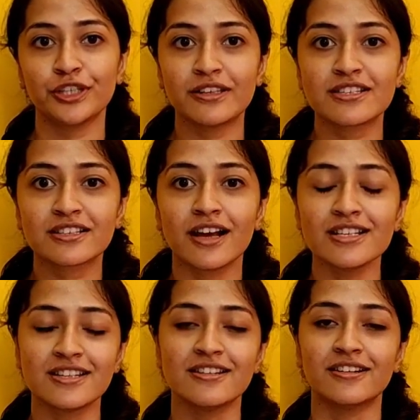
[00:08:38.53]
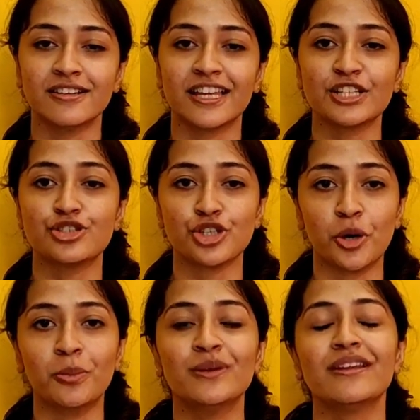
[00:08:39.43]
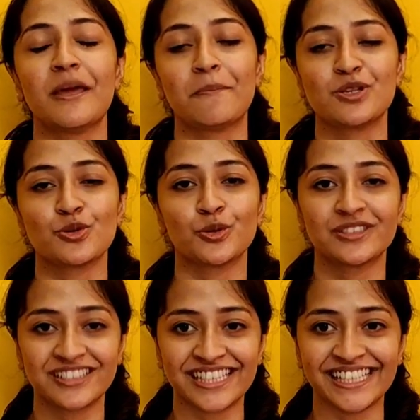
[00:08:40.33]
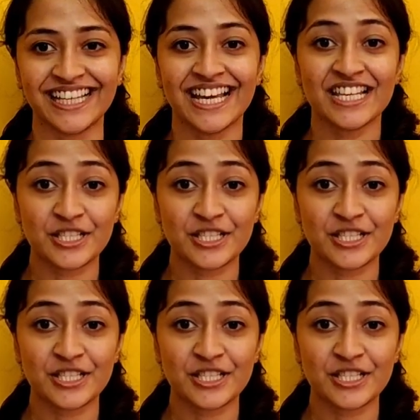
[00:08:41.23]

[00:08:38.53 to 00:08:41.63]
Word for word: We discussed learning German in episode 3.